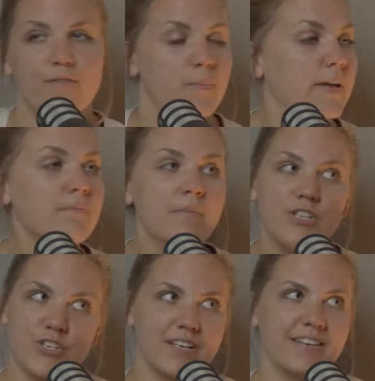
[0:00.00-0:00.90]
have a big
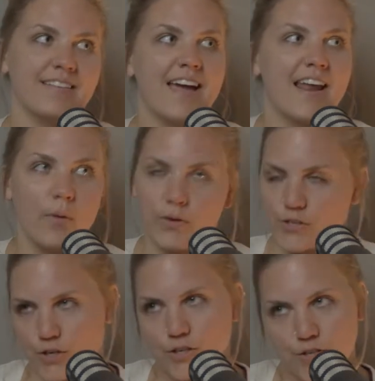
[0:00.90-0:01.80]
mission at our
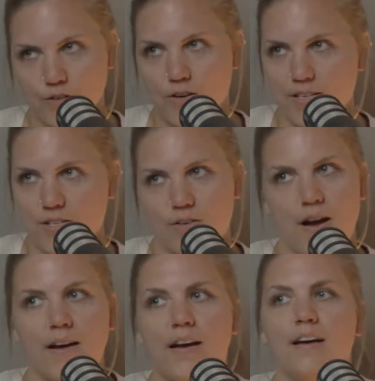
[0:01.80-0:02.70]
church, Christ the
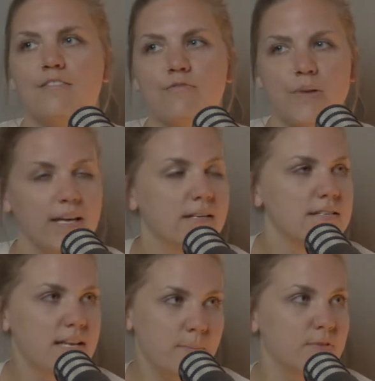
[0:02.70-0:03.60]
Rock, of making
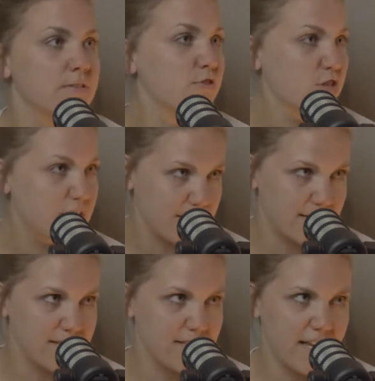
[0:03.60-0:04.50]
disciples of
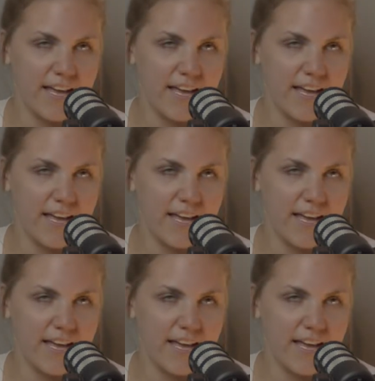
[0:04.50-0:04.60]
Jesus.